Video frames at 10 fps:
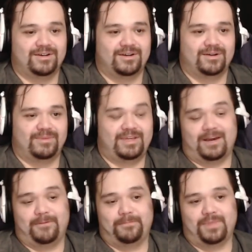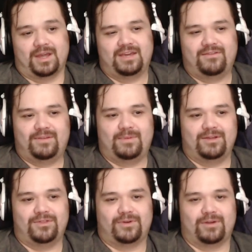But yeah, I give it about a
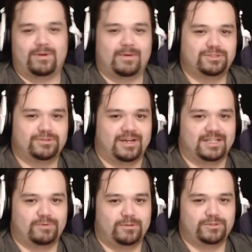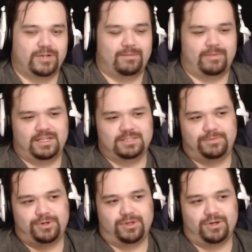3. What about you guys? What would you rate it based
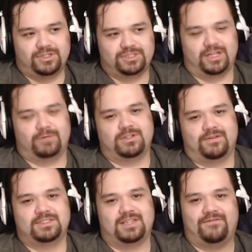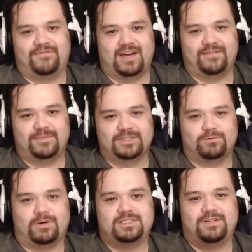purely on this trailer? Would you give this a 5 a must
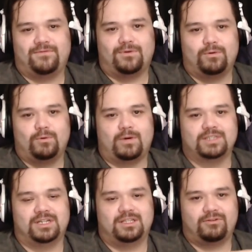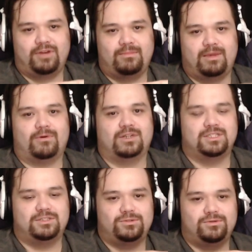watch, a 4 will watch, a 3 may watch, a
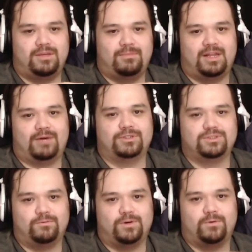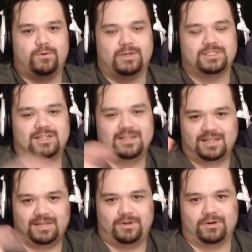2 a may not watch, or 1 won't watch?
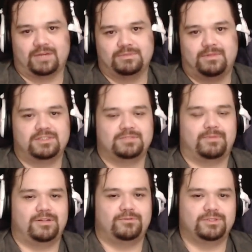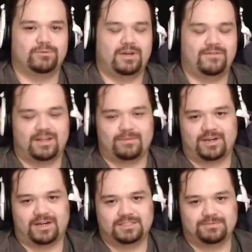Let me know in comments below, explain the reason why. If you like my
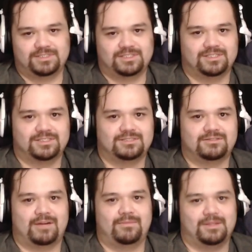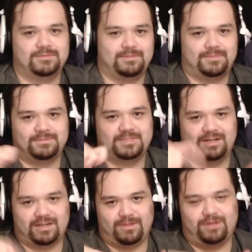content, please consider subscribing. Thumbs up, thumbs down,
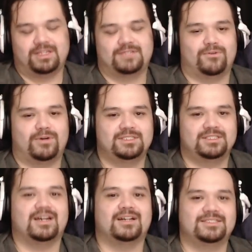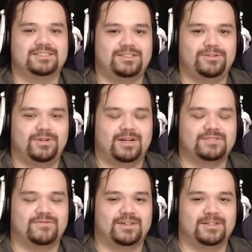down below. Thanks for watching. I'll see you in the next vid.